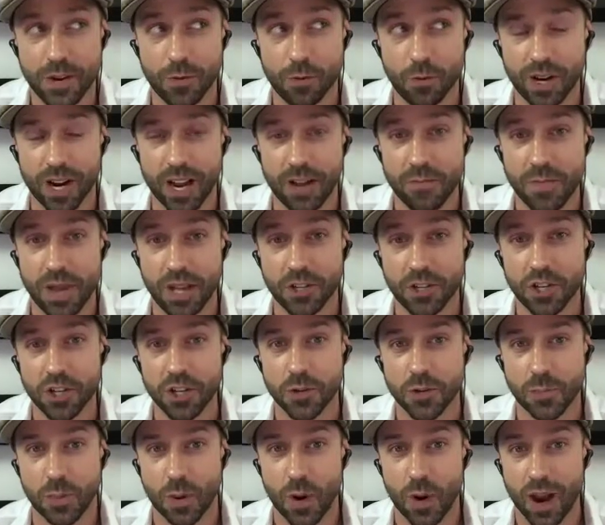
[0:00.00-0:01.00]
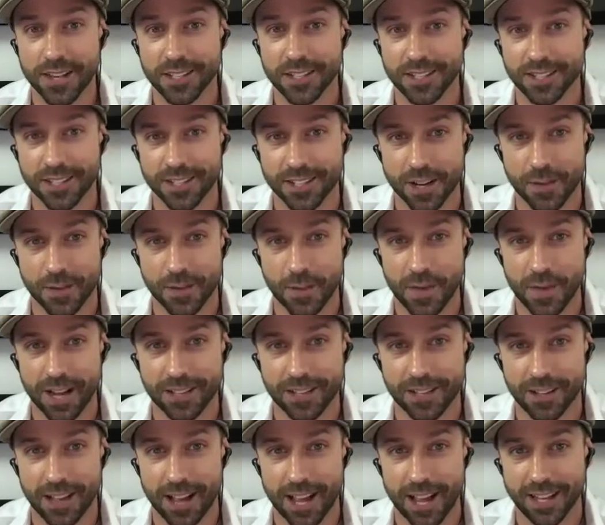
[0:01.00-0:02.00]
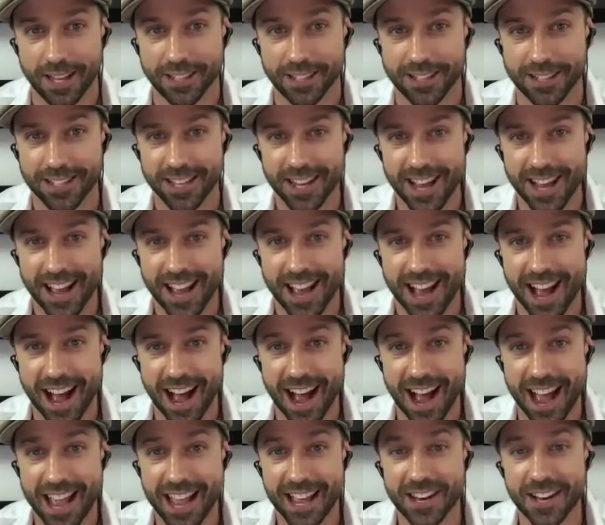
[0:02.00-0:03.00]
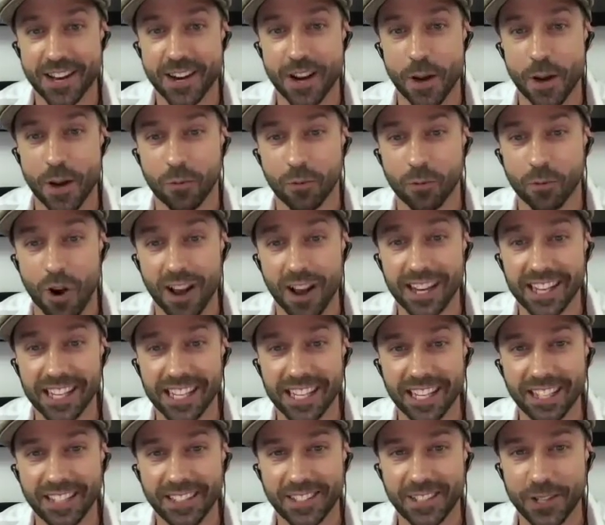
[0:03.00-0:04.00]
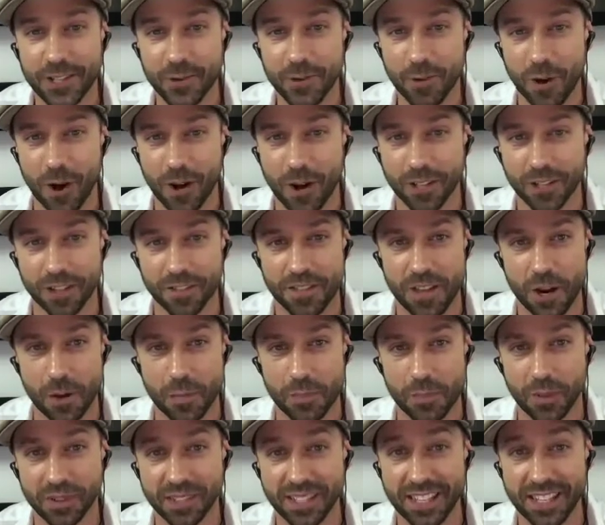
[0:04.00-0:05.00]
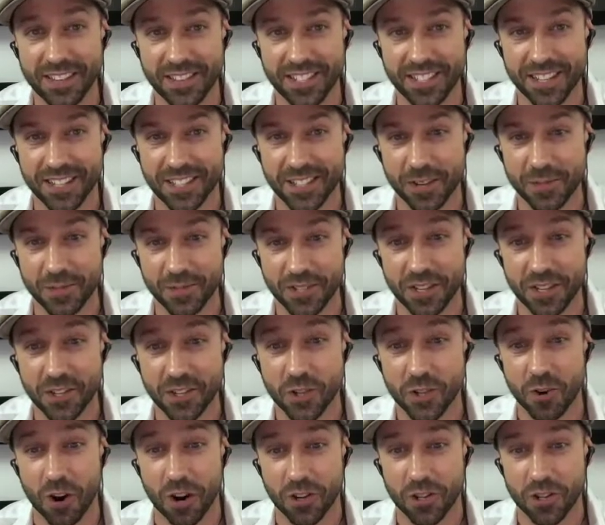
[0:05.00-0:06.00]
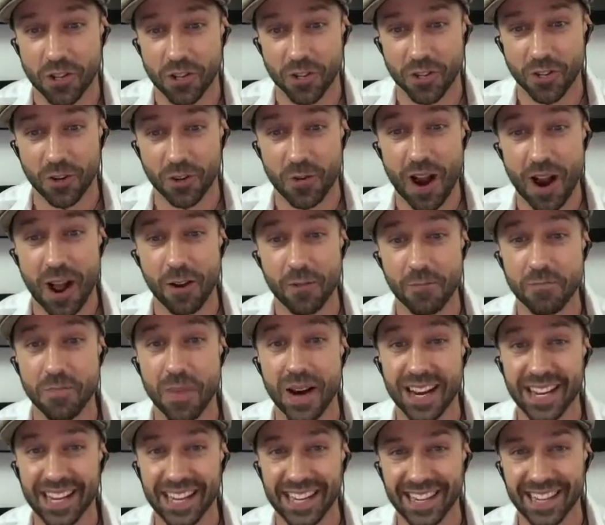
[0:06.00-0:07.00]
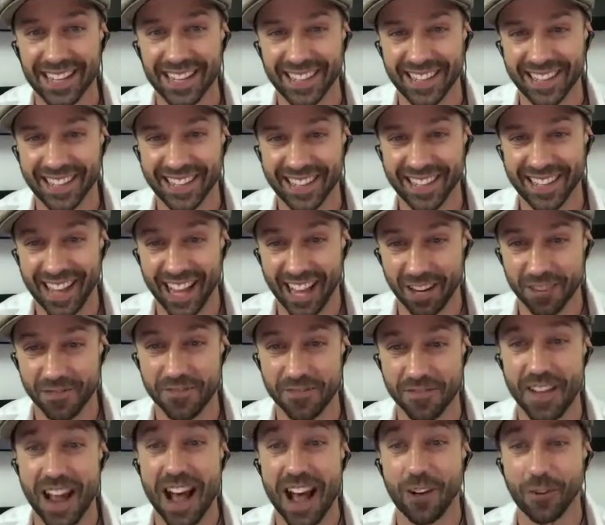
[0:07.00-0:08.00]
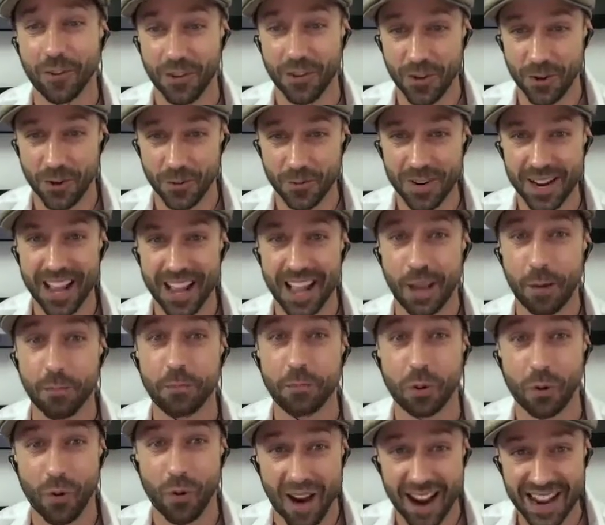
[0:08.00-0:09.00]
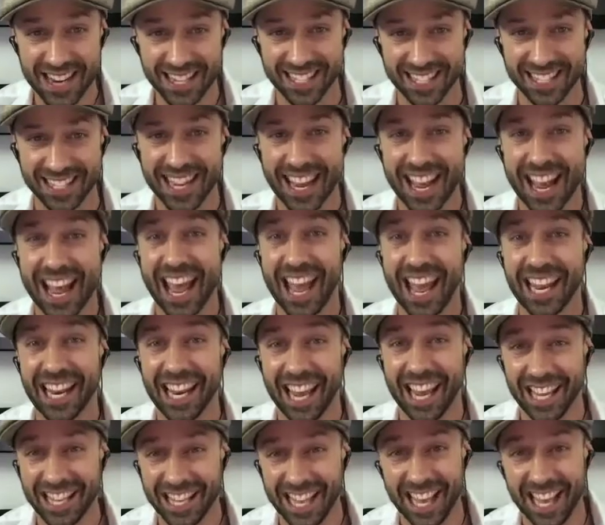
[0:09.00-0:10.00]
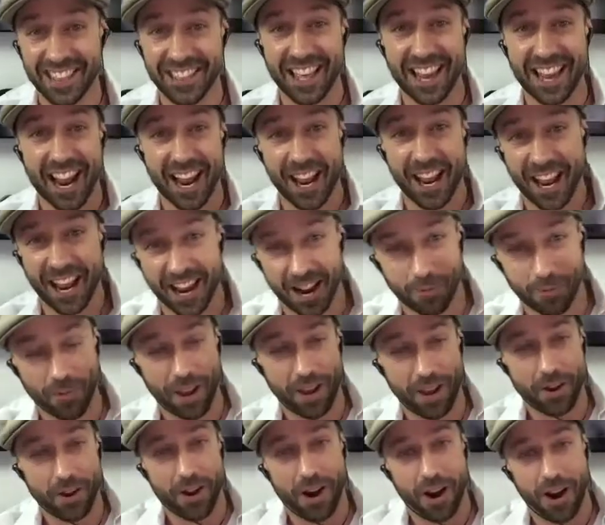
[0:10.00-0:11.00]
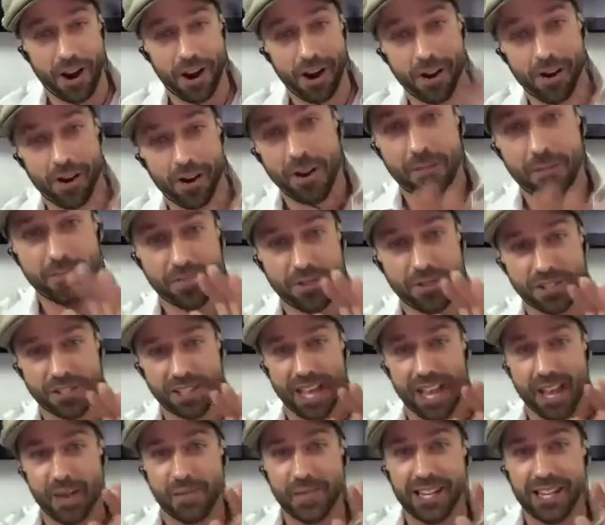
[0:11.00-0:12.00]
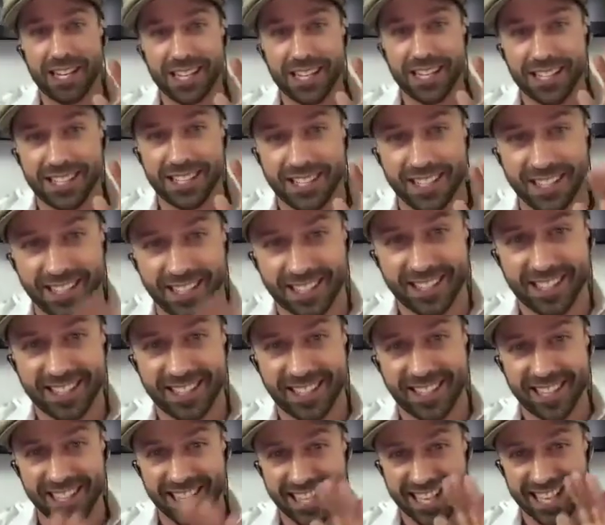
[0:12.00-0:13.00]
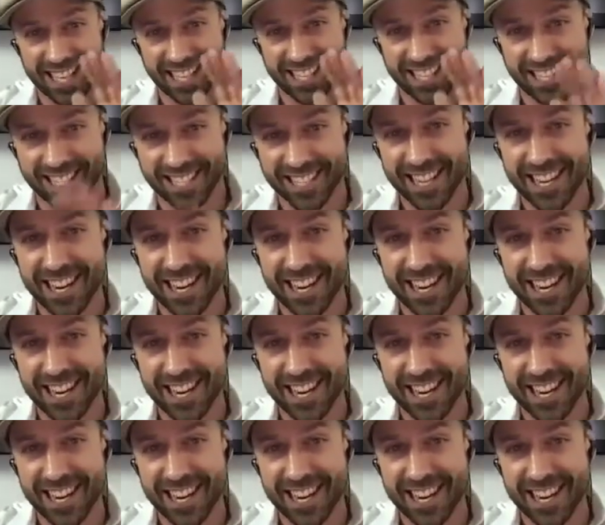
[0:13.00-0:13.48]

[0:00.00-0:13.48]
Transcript: when I mentioned price to some of my clients, I ended up running into all of their belief systems and structures around money and value and price. And then I went, oh, I'm slamming into this